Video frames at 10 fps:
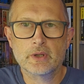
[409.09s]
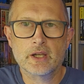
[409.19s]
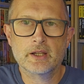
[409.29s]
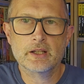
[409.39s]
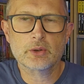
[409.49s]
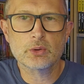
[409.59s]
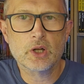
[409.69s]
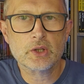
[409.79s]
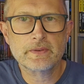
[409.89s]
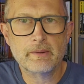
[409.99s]
a local
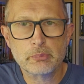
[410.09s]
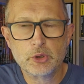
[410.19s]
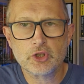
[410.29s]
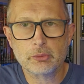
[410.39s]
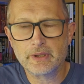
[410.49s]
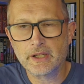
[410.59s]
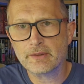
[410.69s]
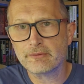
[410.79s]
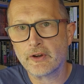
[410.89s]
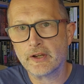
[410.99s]
Oxfam bookshop and I
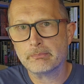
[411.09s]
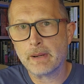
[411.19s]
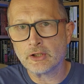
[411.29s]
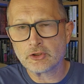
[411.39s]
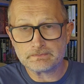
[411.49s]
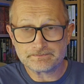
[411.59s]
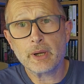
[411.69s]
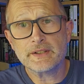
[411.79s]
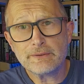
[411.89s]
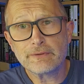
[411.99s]
didn't find much, but
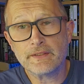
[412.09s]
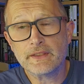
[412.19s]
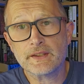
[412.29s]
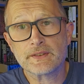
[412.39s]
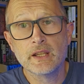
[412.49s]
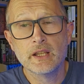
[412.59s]
I did find this,